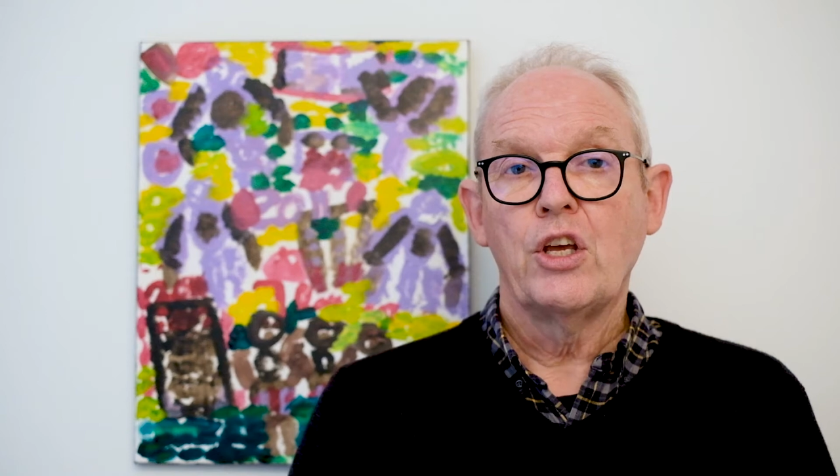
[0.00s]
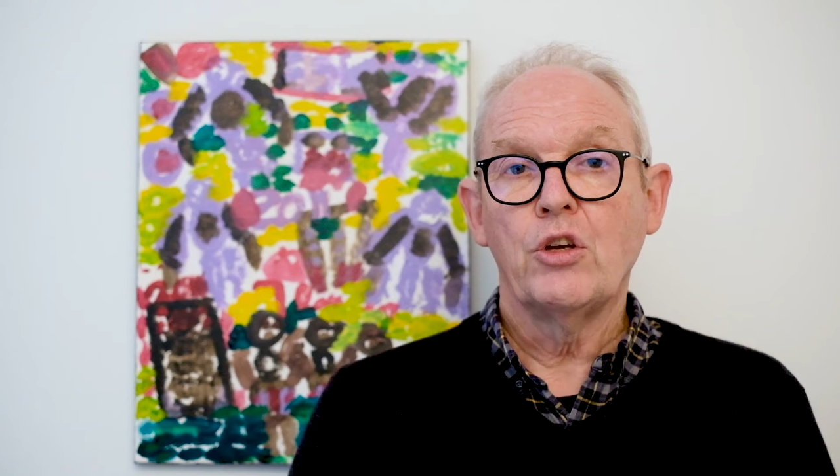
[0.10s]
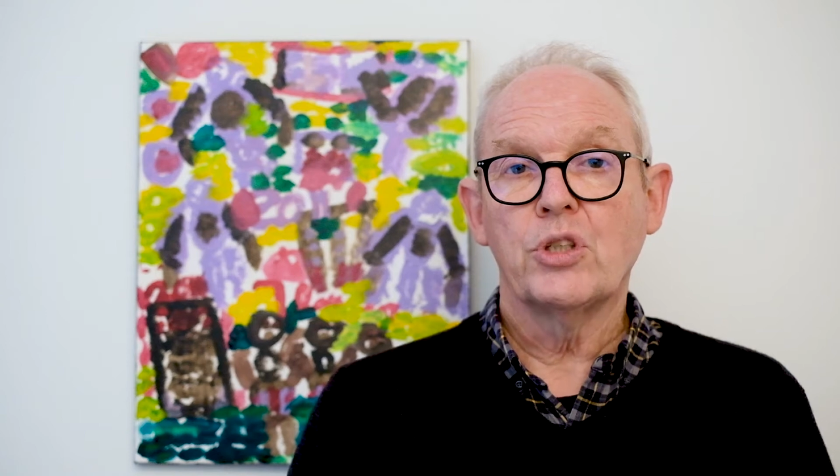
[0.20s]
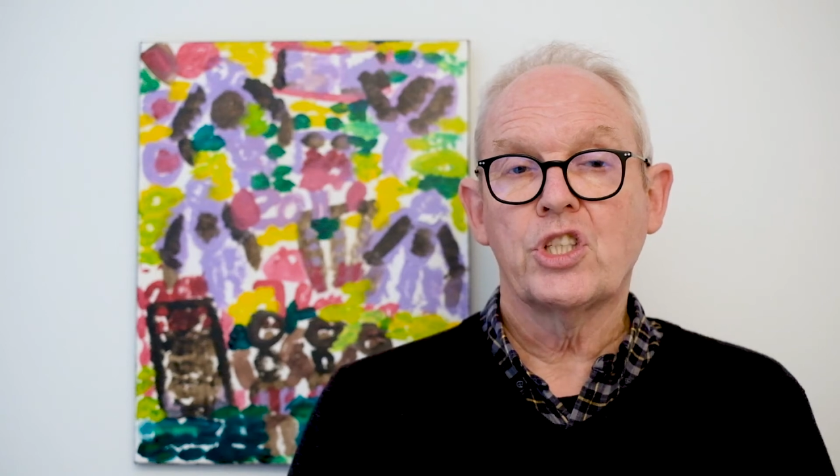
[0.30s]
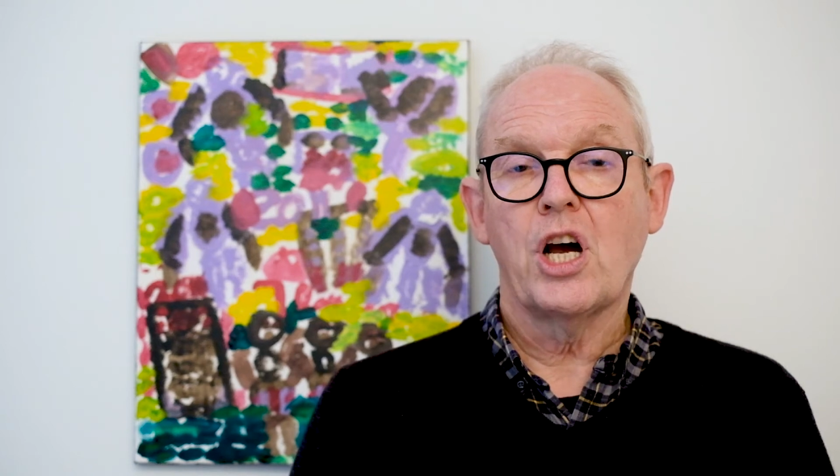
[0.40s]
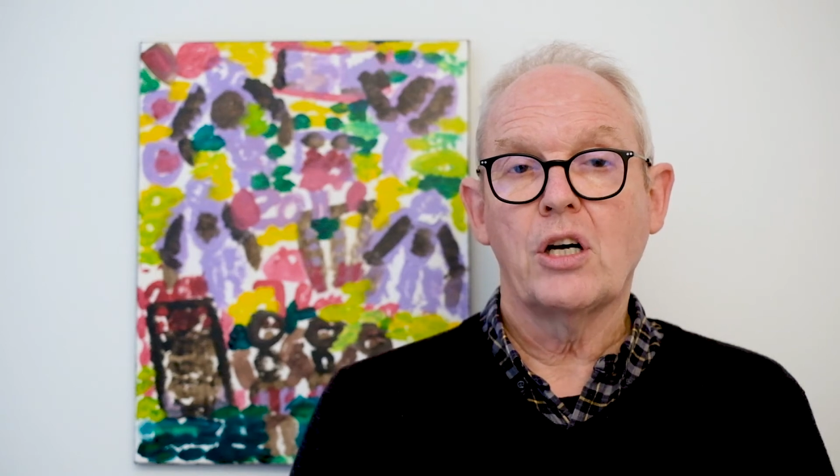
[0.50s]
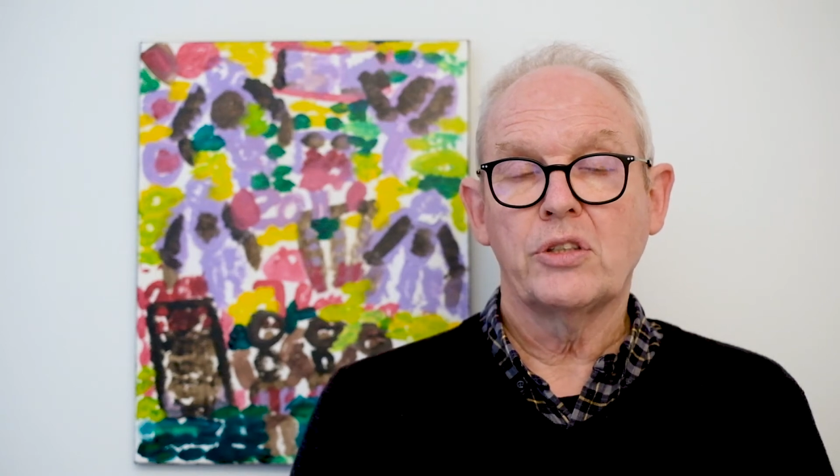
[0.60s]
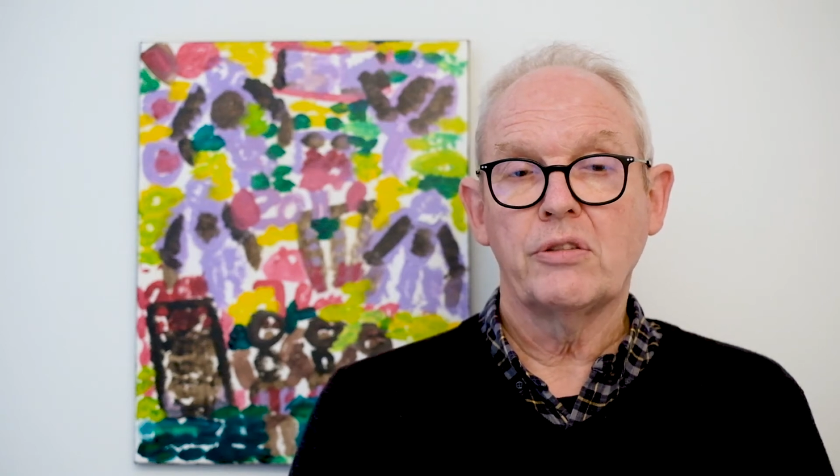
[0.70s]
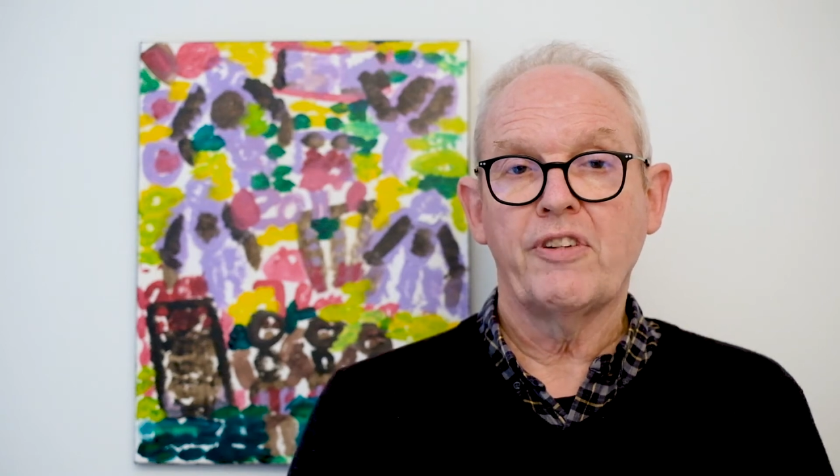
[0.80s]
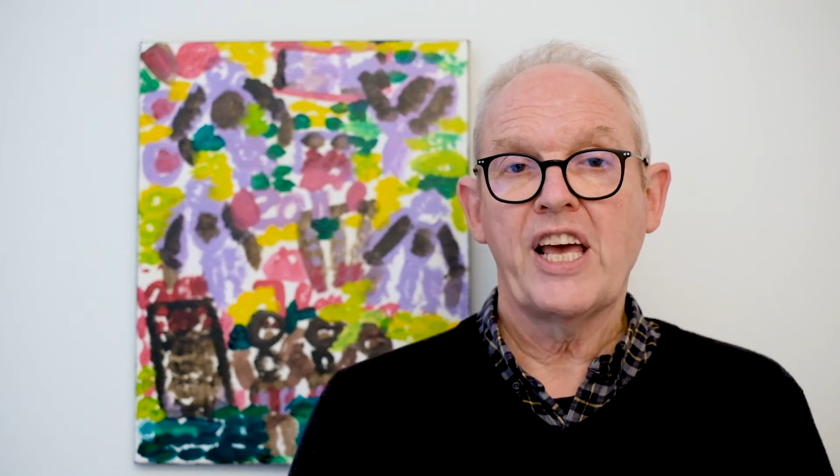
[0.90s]
your
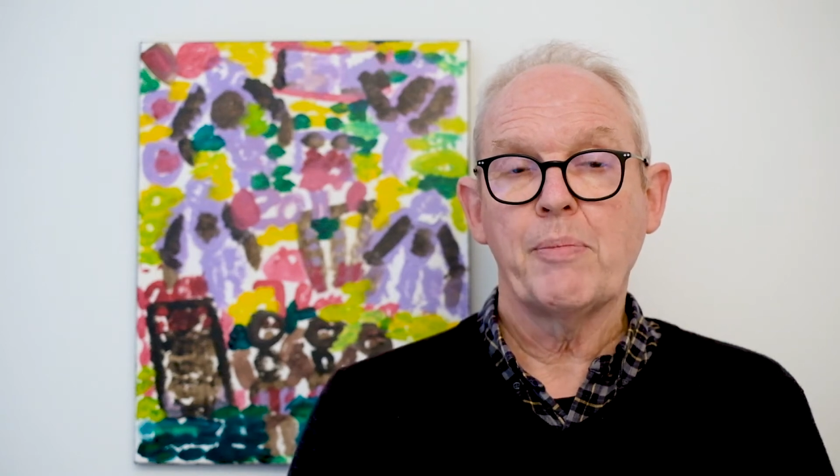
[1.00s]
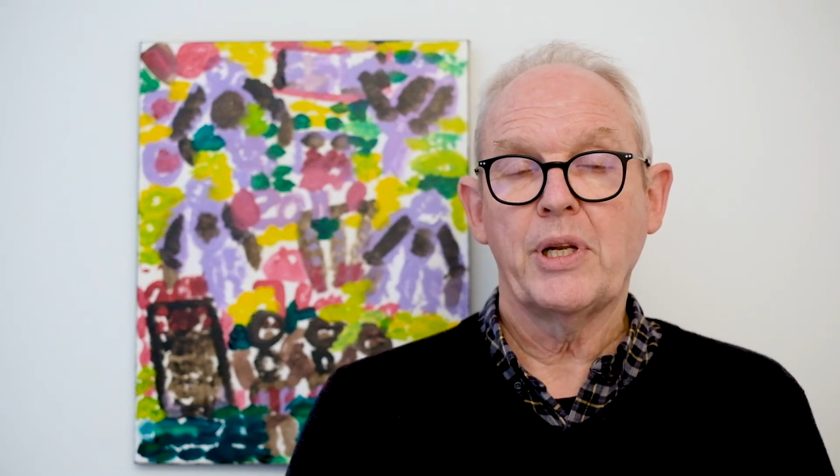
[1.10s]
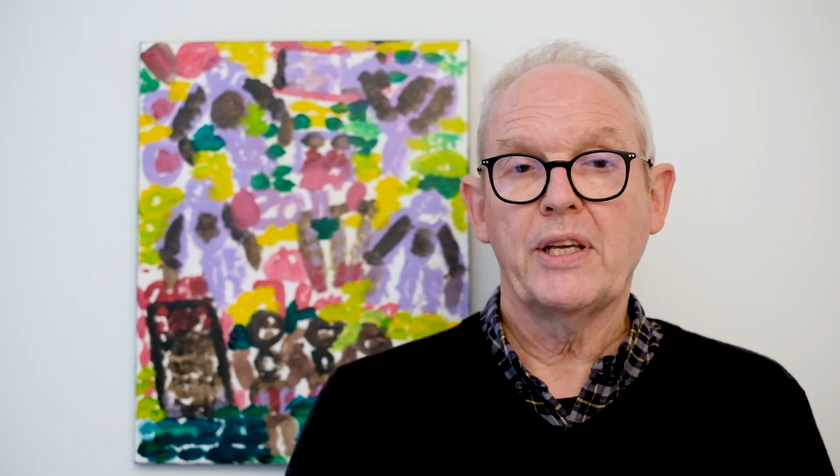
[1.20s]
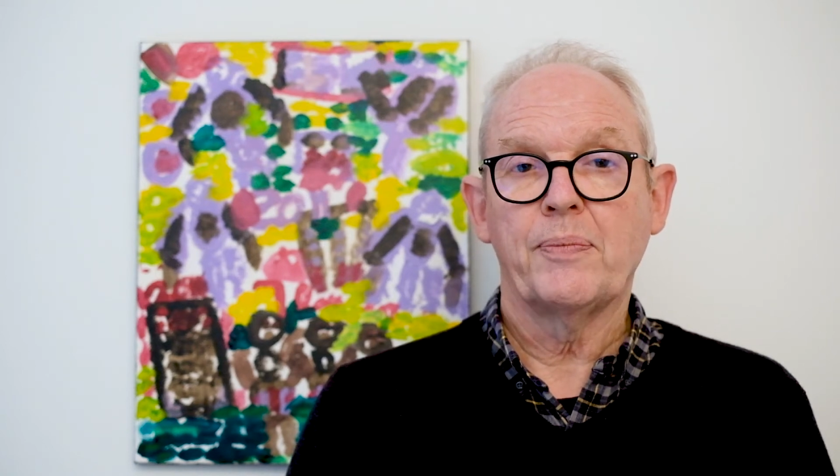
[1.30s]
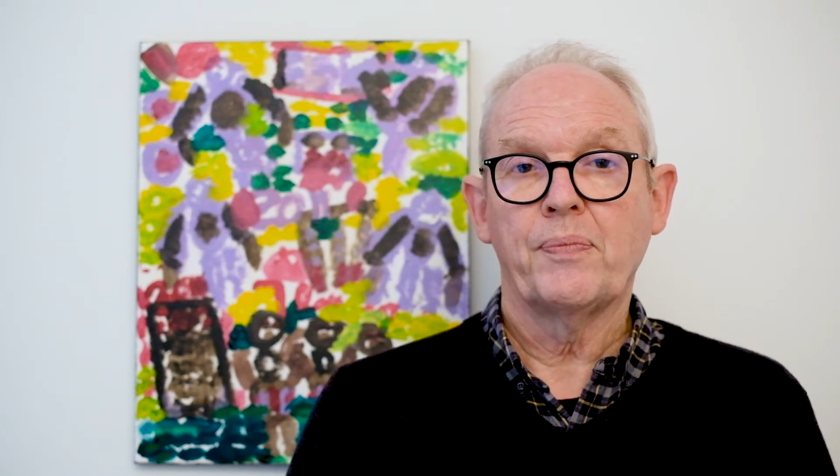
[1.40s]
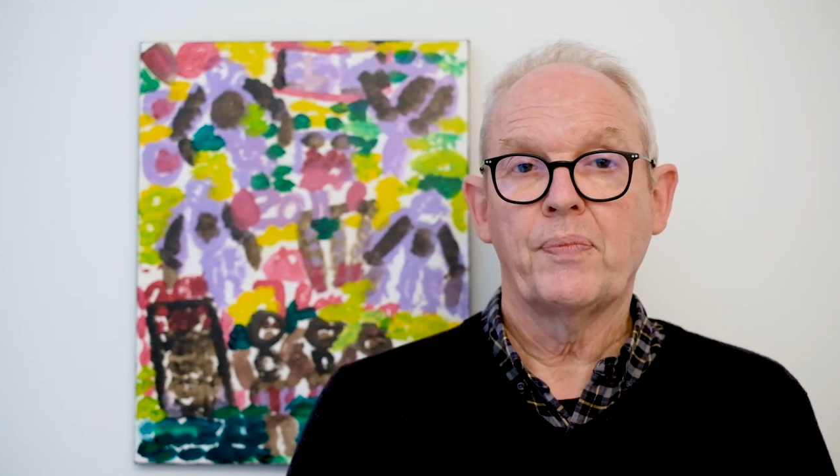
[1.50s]
child and family.